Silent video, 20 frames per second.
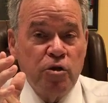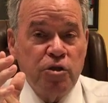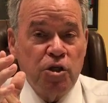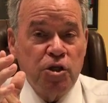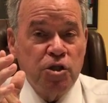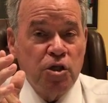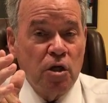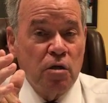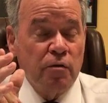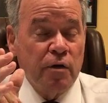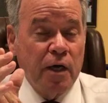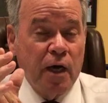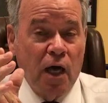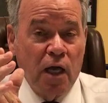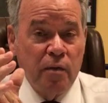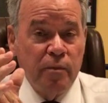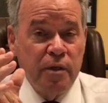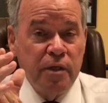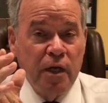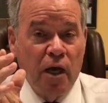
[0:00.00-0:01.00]
about being forced
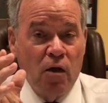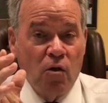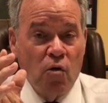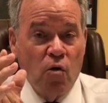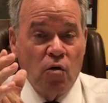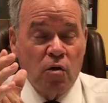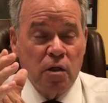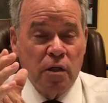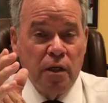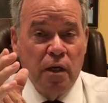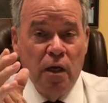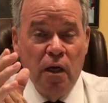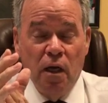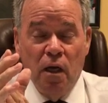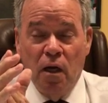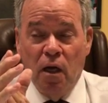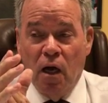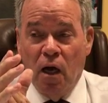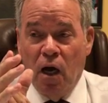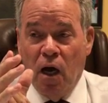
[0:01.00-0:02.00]
to shut our economy
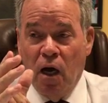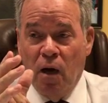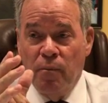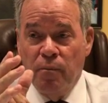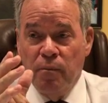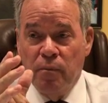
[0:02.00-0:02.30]
down locally.